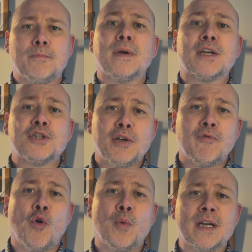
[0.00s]
because you've
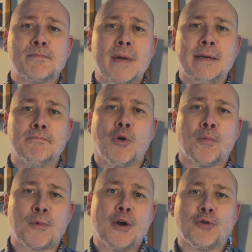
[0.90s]
always made more
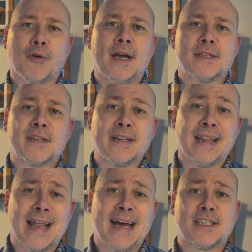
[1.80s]
progress
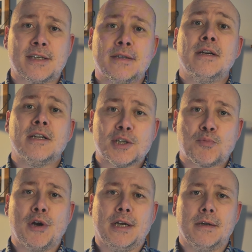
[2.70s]
than last
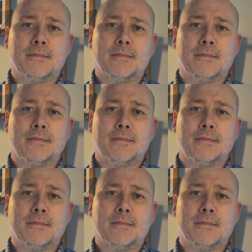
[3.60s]
sprint.